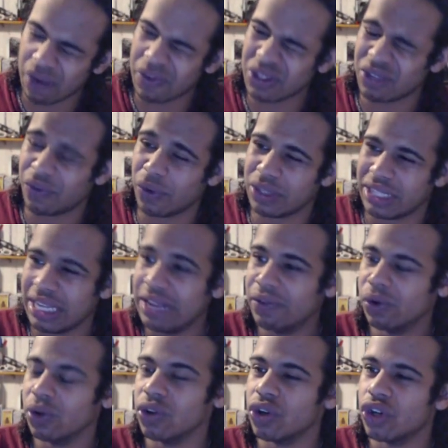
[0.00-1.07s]
Star vs. The
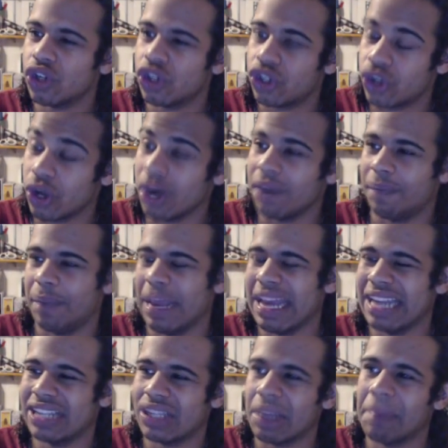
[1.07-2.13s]
Forces of Evil should
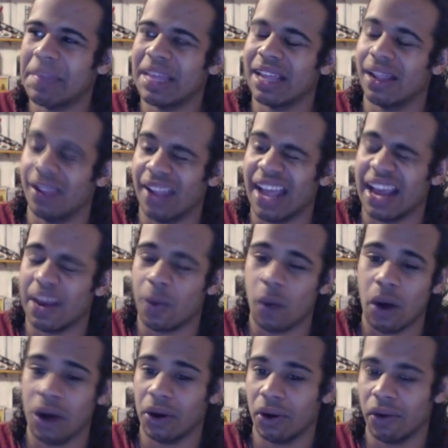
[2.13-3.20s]
have been something
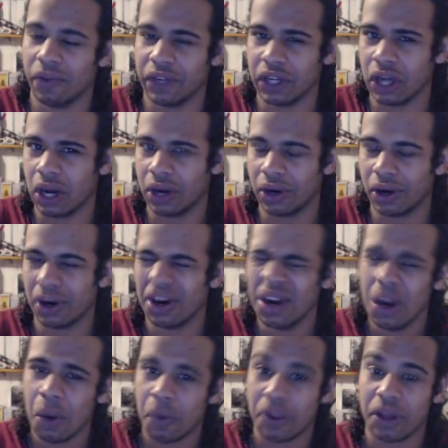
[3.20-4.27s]
like Wander Over
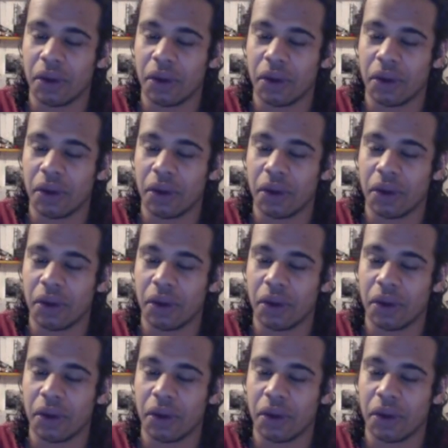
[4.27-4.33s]
Yonder,